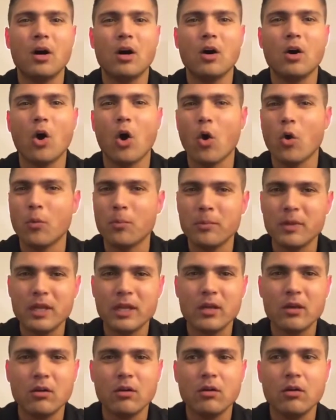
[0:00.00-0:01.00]

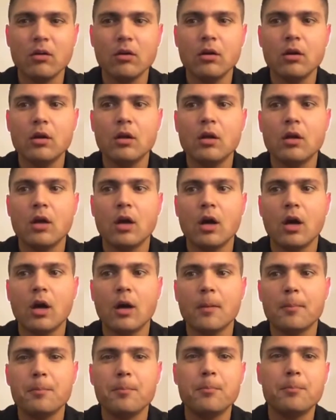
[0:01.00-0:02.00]
oatmeal,
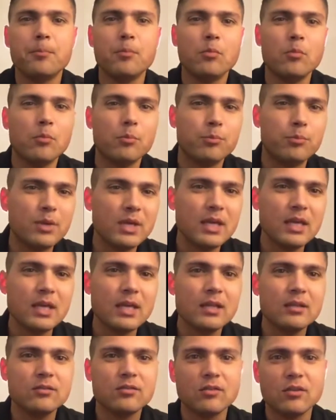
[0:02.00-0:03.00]
um,
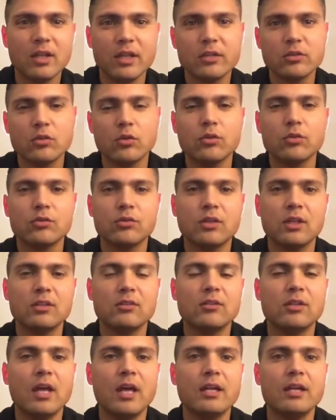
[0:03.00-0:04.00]
beans, lentils, things of
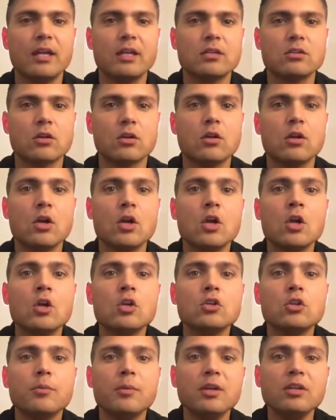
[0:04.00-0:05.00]
that nature.
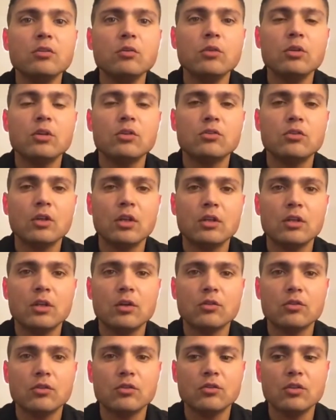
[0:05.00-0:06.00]
So basically, the,
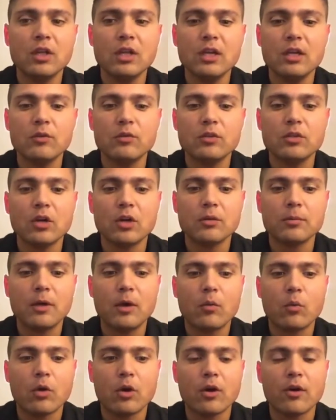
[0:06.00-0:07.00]
there's a study we talked about
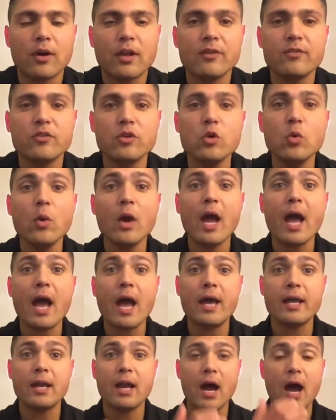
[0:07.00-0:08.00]
where if you
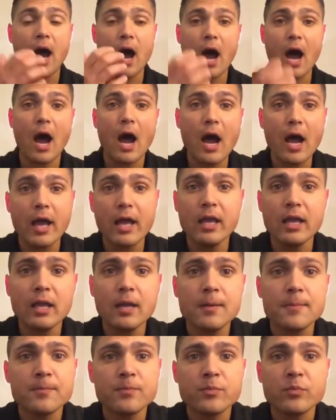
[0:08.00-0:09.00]
had high,
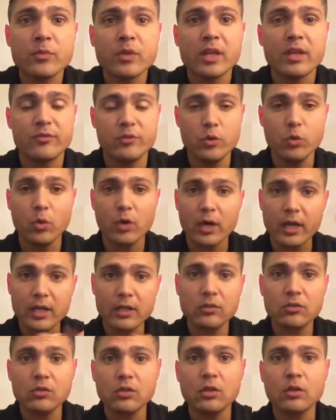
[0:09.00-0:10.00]
if you were
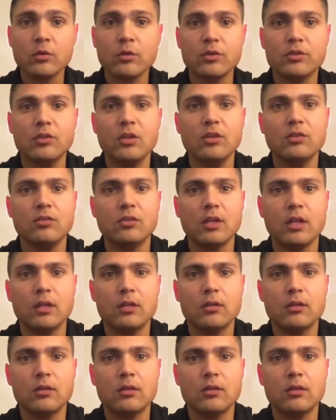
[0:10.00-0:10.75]
insulin resistant,